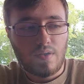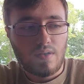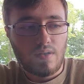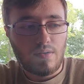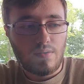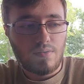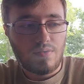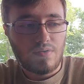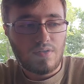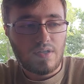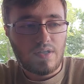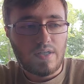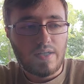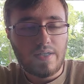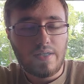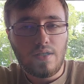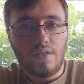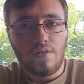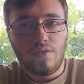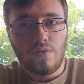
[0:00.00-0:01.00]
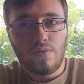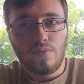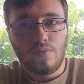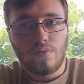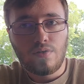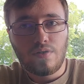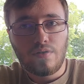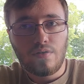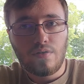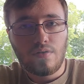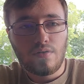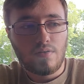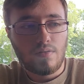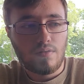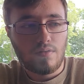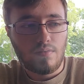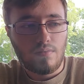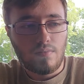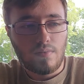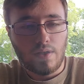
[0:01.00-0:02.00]
It was the 92 series,
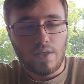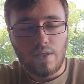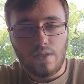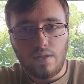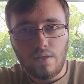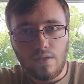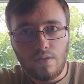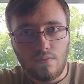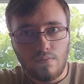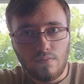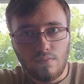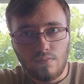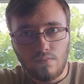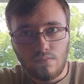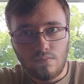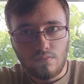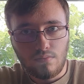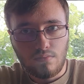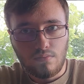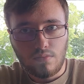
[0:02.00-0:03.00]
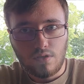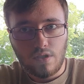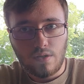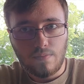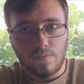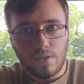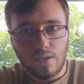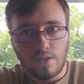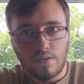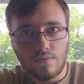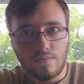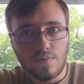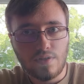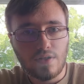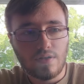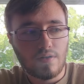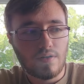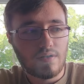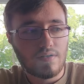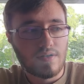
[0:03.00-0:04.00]
or 90 something
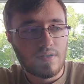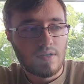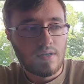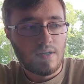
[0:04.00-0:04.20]
series.